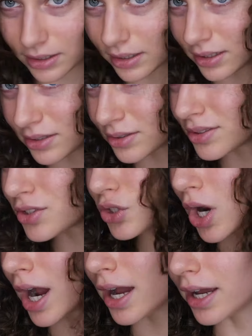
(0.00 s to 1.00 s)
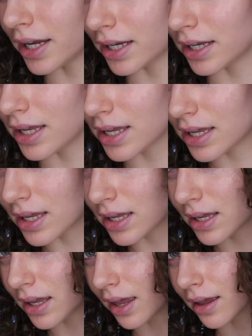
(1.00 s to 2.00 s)
It is dry
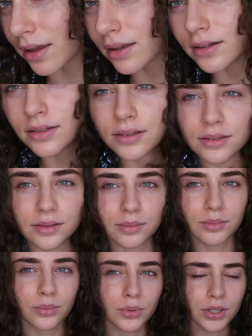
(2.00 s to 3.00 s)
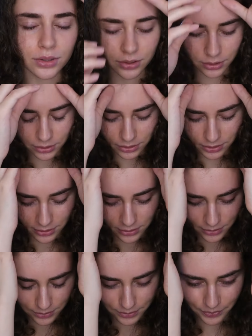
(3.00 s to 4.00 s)
and brittle
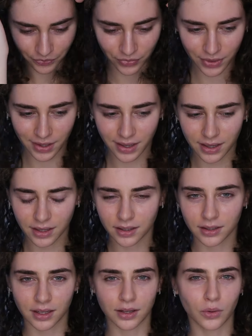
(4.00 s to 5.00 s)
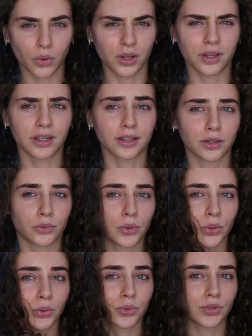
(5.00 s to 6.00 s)
and oily at the
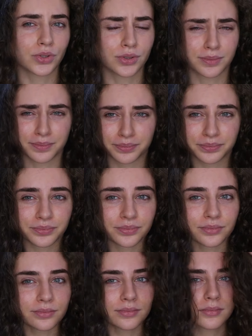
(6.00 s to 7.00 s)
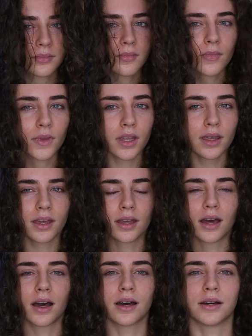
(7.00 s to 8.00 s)
roots.
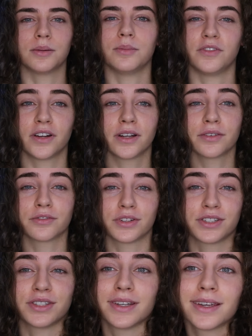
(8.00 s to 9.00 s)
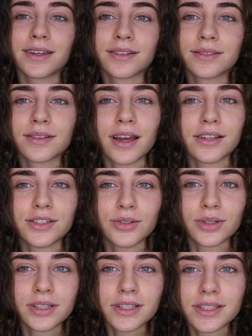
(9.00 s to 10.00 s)
Very frizzy, as you
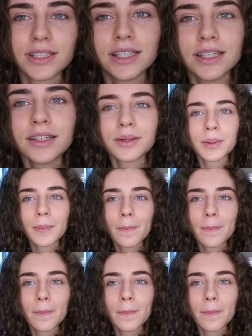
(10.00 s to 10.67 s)
can see.